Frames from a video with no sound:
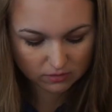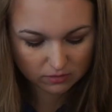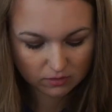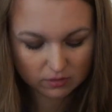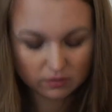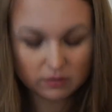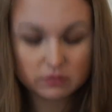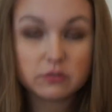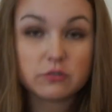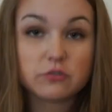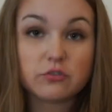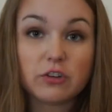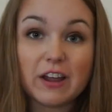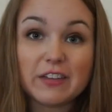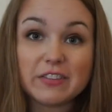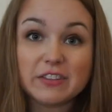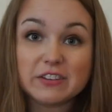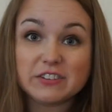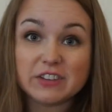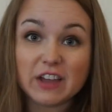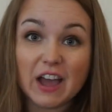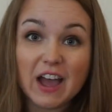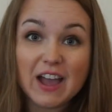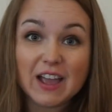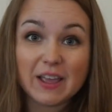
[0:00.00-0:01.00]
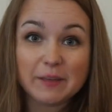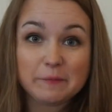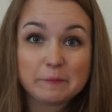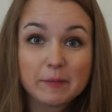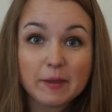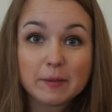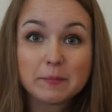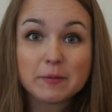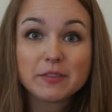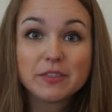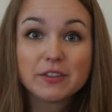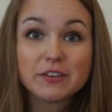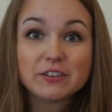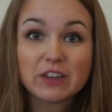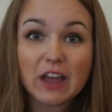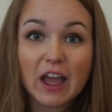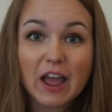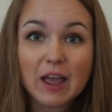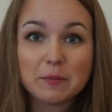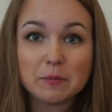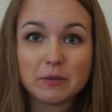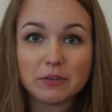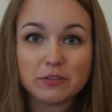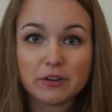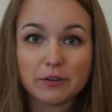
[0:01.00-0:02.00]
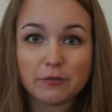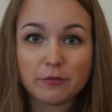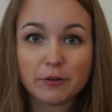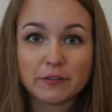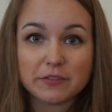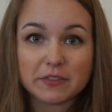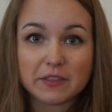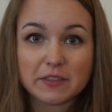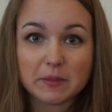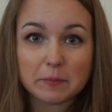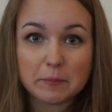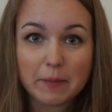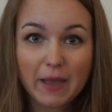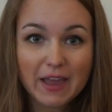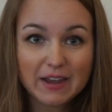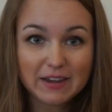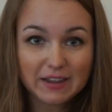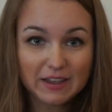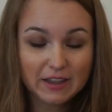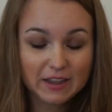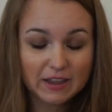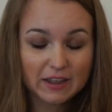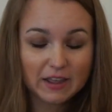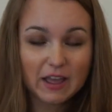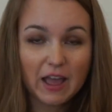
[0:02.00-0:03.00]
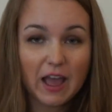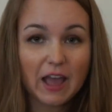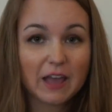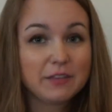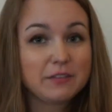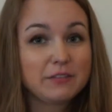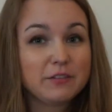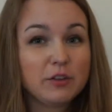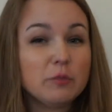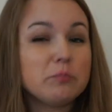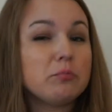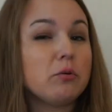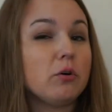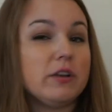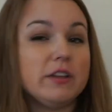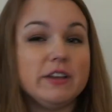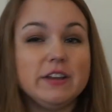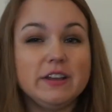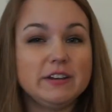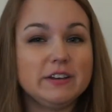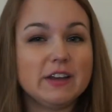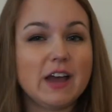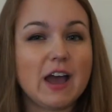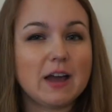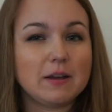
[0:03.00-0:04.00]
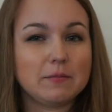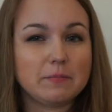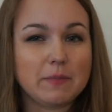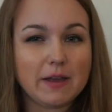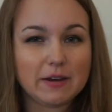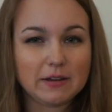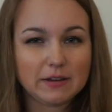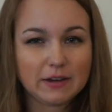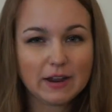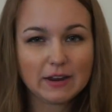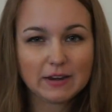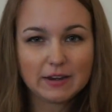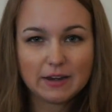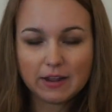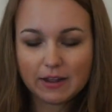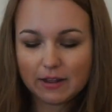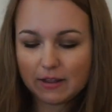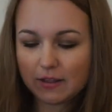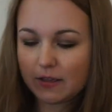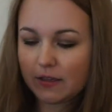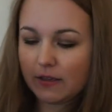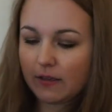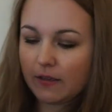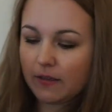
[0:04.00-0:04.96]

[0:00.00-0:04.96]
Let's try the dime. Maybe the dime is different than the penny. I still put it in non-magnetic.